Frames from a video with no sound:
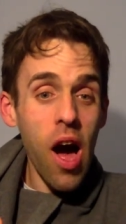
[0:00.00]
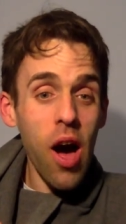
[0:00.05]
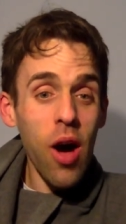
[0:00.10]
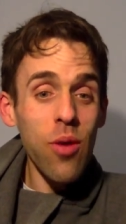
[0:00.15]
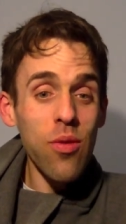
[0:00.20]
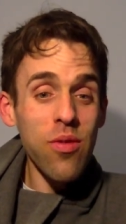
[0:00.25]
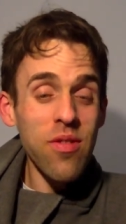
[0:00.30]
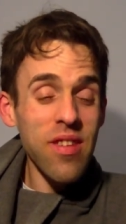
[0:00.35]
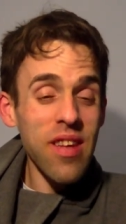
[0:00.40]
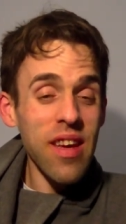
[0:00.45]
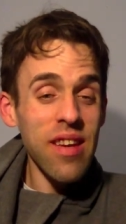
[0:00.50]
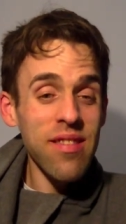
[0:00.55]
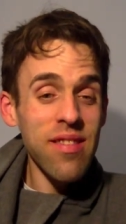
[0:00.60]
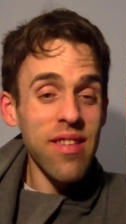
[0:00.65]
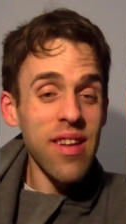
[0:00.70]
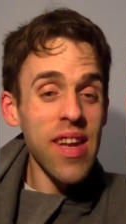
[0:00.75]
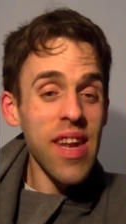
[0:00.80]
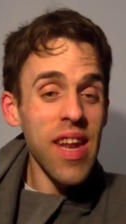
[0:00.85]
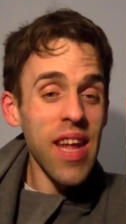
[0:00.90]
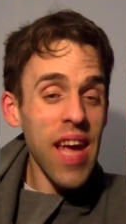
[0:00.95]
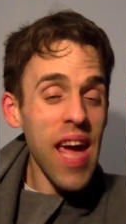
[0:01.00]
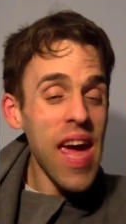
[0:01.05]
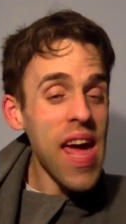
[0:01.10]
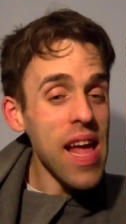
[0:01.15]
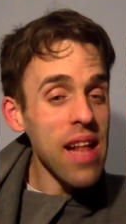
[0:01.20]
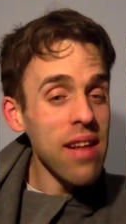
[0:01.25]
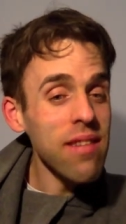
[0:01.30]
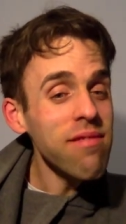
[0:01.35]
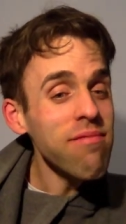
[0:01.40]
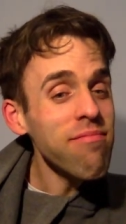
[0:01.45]
I was tested
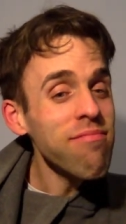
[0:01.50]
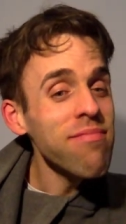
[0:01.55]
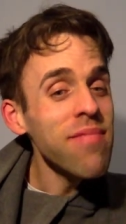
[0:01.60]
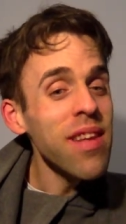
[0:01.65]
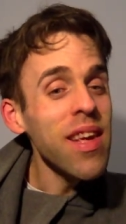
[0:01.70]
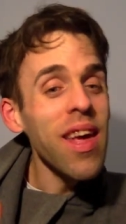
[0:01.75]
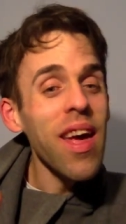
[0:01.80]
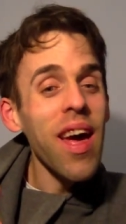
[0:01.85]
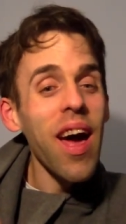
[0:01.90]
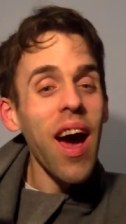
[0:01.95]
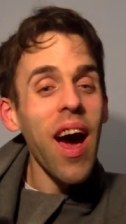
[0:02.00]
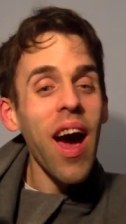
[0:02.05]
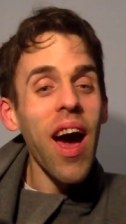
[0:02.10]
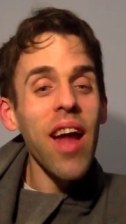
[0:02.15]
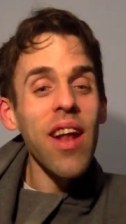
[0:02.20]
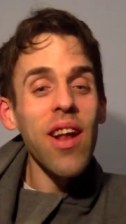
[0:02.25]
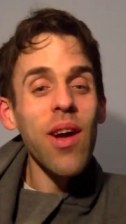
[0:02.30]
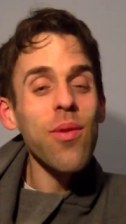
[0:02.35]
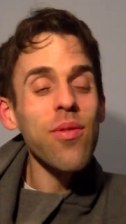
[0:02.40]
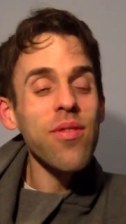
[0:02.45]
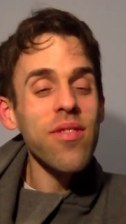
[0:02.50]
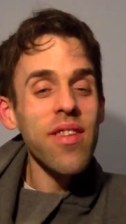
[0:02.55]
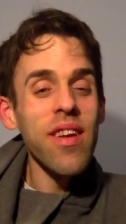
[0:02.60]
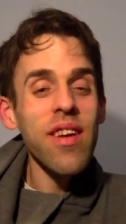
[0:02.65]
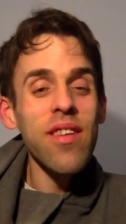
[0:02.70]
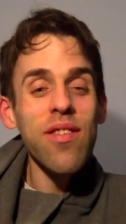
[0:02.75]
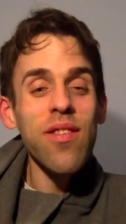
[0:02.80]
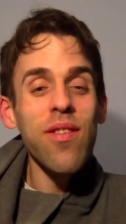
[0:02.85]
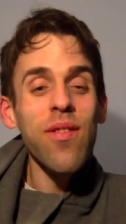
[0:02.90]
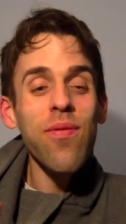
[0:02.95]
again, and I was
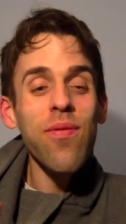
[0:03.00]
tested